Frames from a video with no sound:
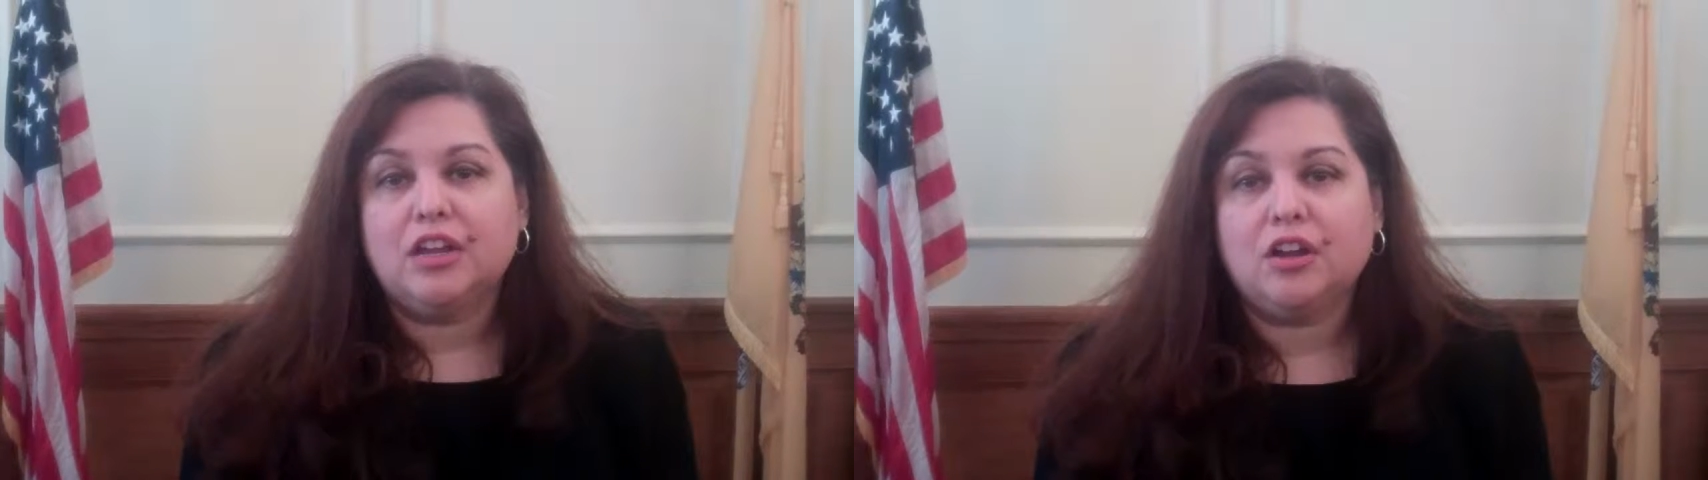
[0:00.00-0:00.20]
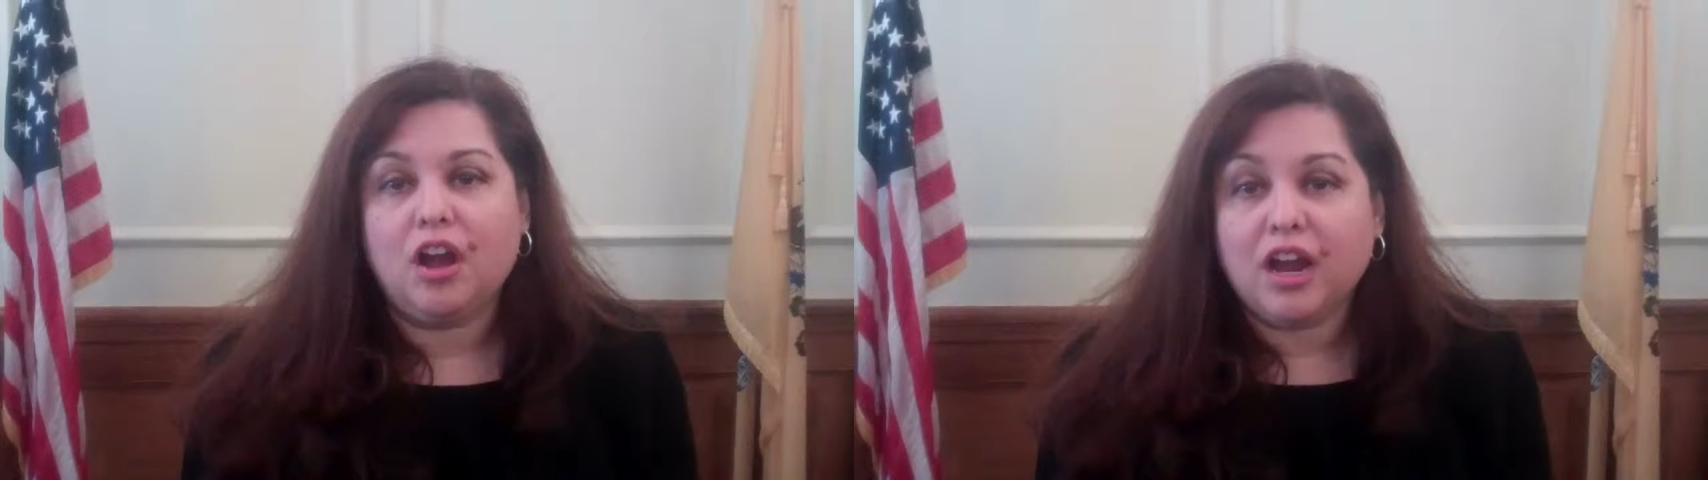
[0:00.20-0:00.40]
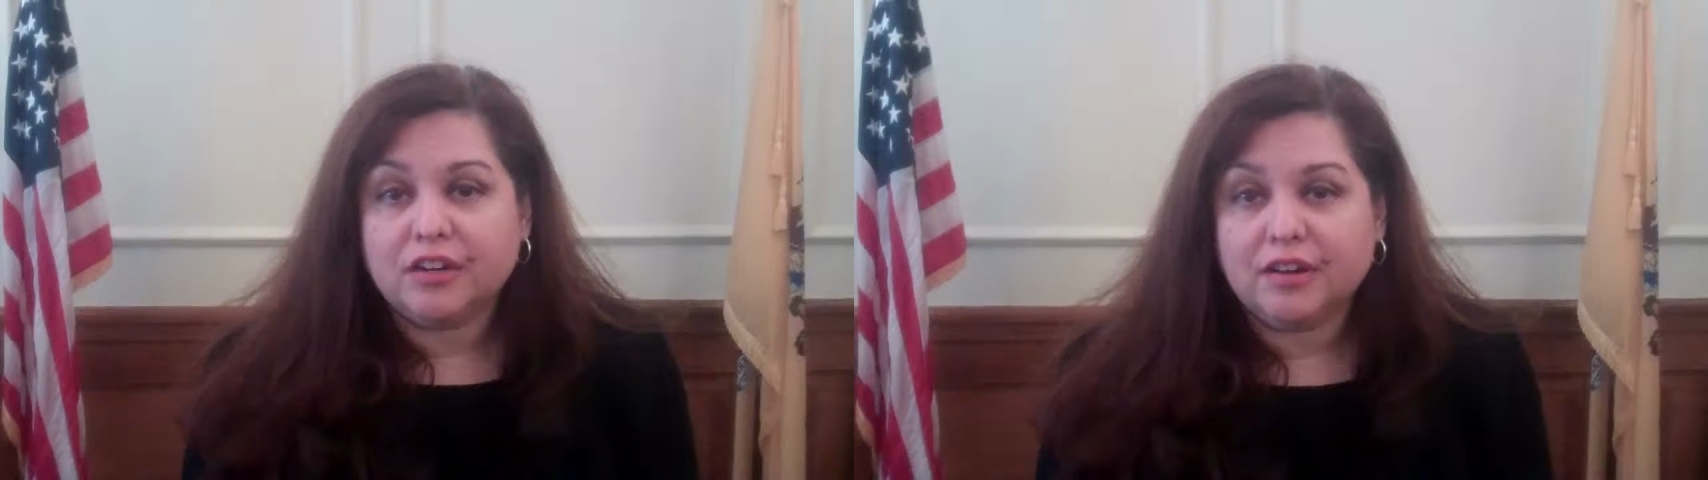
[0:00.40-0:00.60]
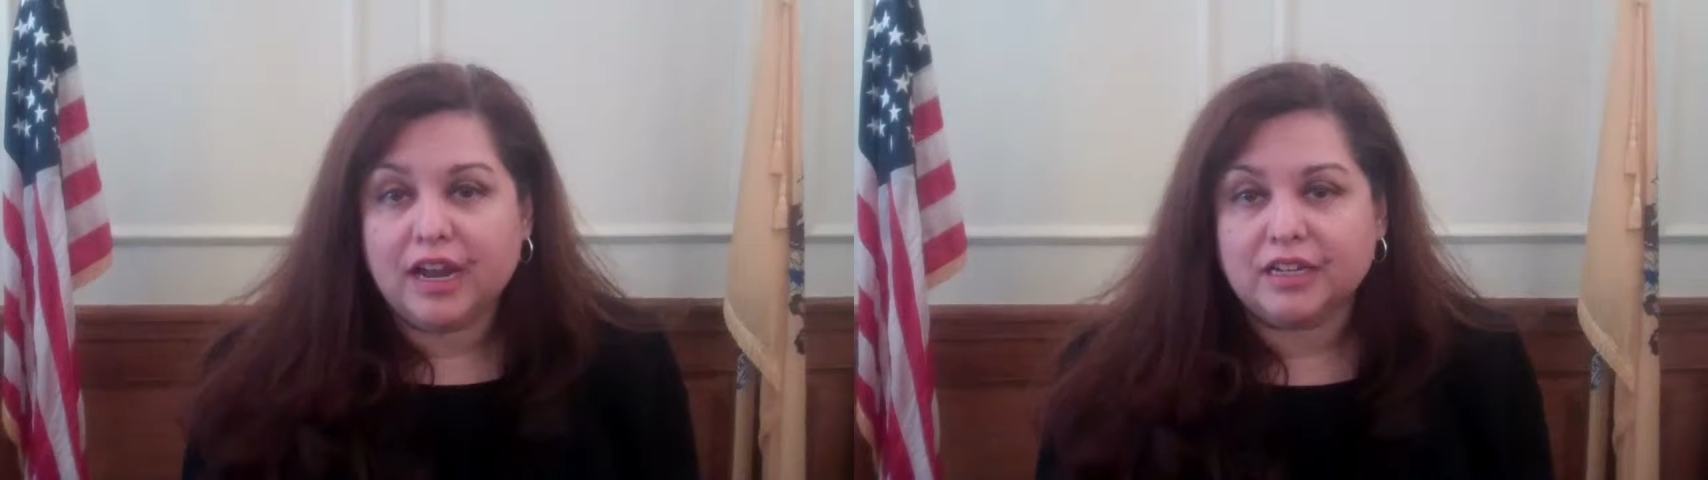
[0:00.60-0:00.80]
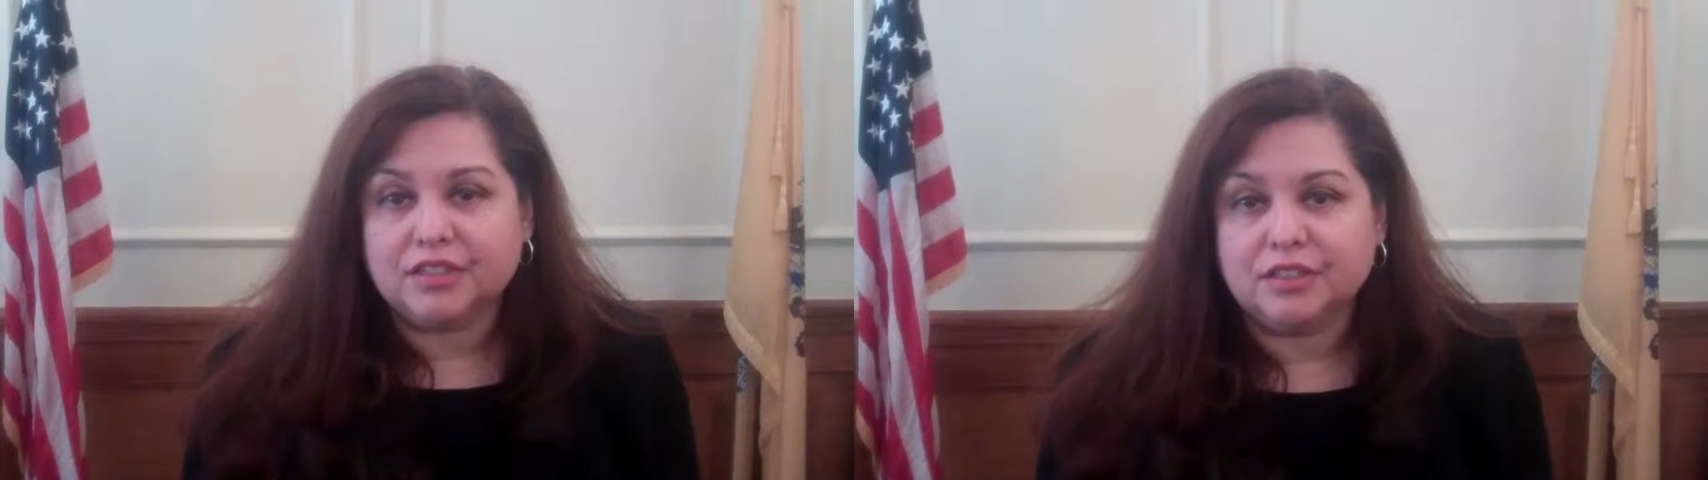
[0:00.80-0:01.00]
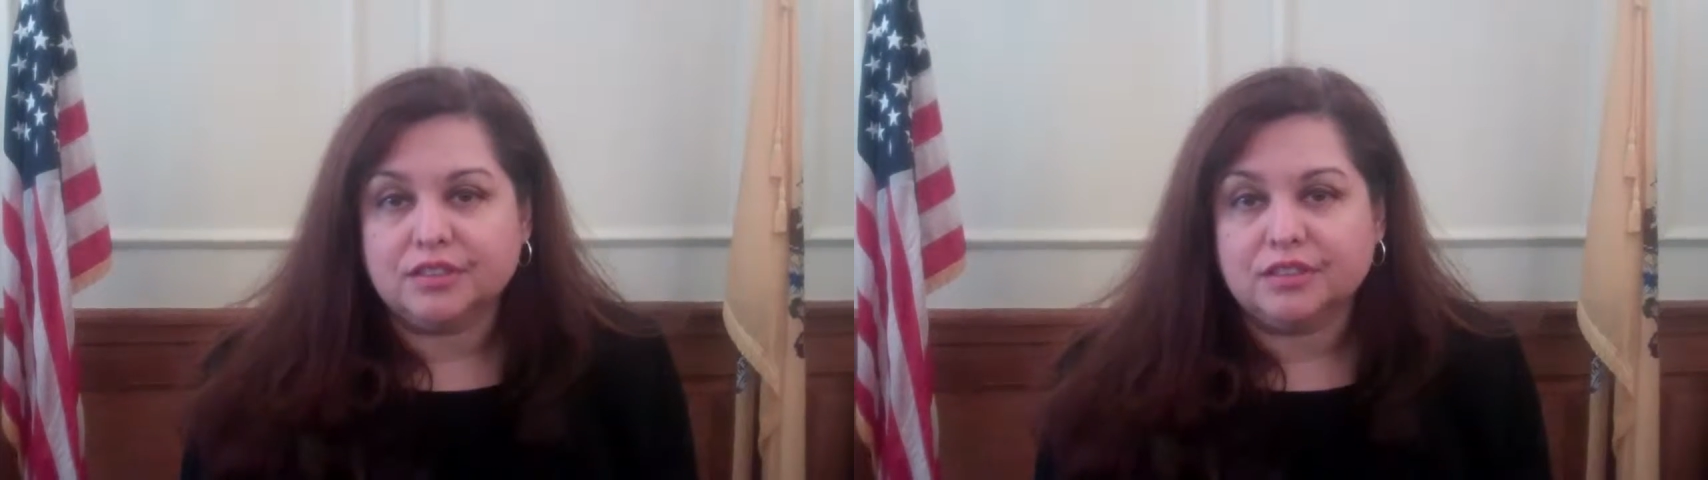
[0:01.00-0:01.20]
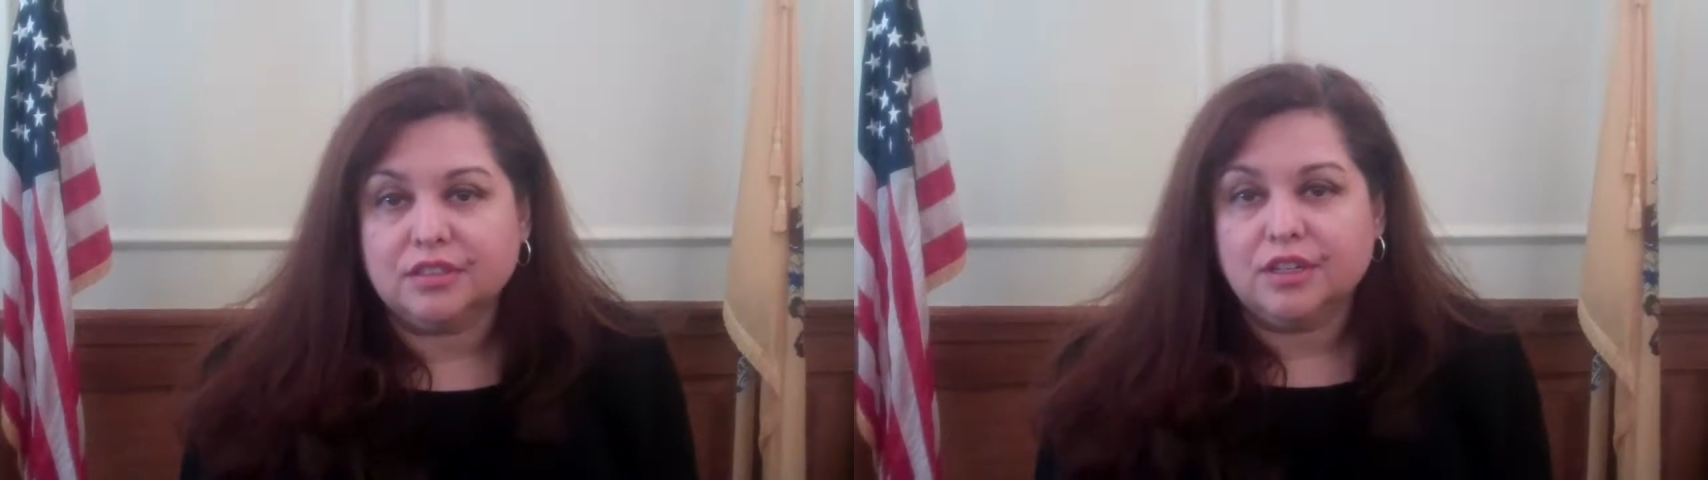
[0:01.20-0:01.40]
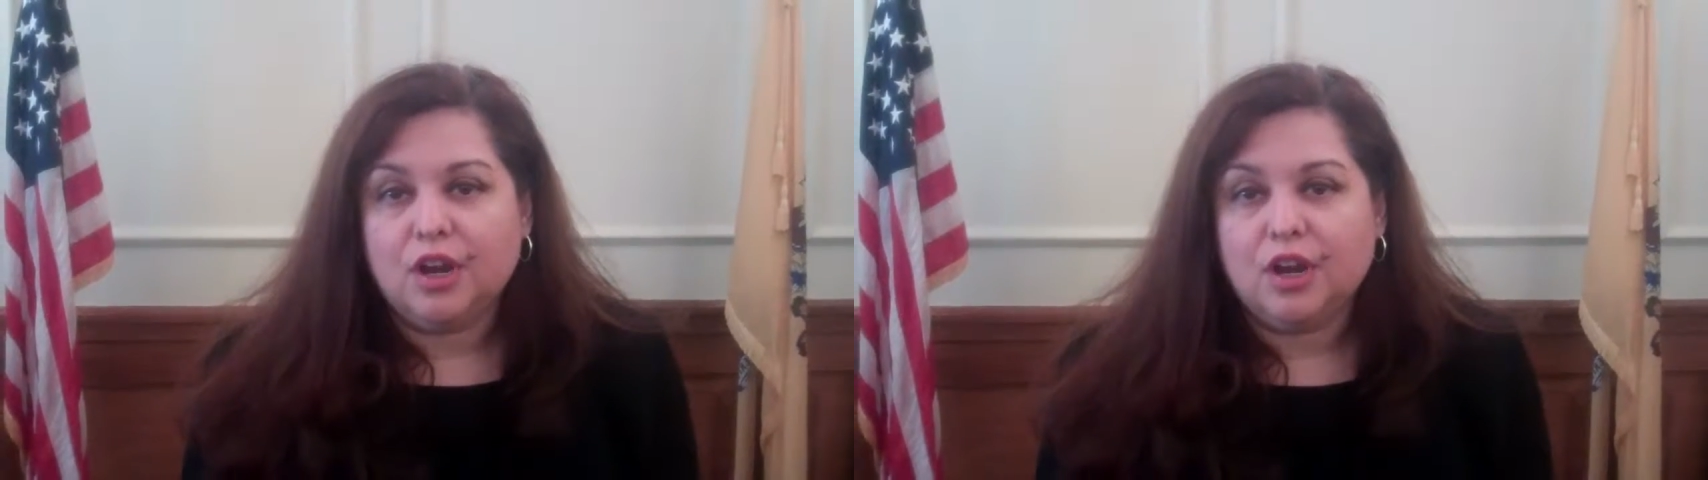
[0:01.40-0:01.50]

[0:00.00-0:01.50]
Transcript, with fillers: car crashes